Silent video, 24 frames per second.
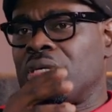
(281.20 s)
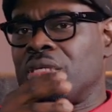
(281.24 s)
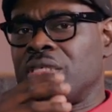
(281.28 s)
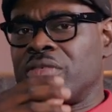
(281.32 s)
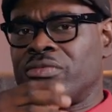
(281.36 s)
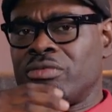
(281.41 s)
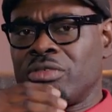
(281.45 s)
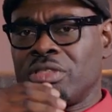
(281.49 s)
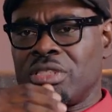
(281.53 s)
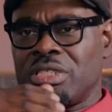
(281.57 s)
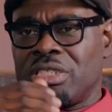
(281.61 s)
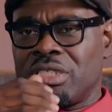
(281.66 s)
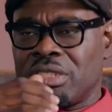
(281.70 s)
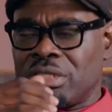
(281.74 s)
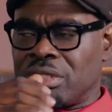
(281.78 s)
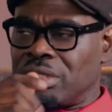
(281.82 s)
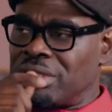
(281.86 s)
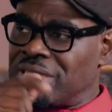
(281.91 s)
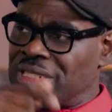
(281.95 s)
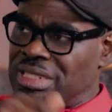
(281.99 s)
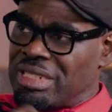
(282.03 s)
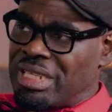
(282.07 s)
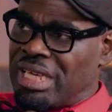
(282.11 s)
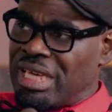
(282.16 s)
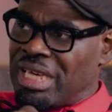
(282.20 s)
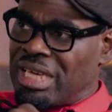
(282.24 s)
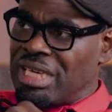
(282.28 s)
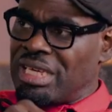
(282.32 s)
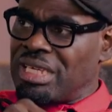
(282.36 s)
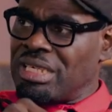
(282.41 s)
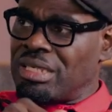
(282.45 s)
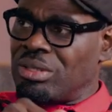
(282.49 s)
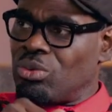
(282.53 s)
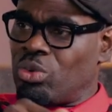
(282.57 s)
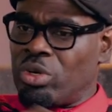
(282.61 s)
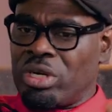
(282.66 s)
even till
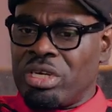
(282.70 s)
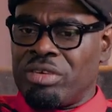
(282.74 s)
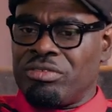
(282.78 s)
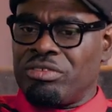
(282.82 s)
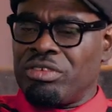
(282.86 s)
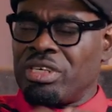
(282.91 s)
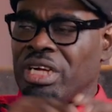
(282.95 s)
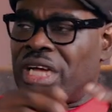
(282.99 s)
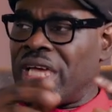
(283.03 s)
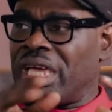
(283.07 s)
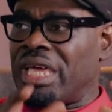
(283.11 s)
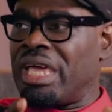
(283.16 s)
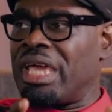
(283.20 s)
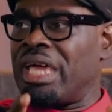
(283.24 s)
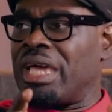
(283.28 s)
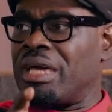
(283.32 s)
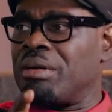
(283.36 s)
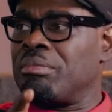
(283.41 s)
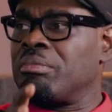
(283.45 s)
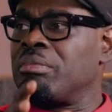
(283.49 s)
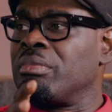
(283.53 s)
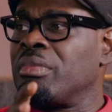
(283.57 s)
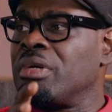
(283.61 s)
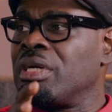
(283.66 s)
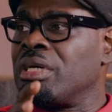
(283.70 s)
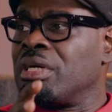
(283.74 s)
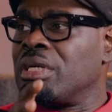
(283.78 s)
today, wherever I am,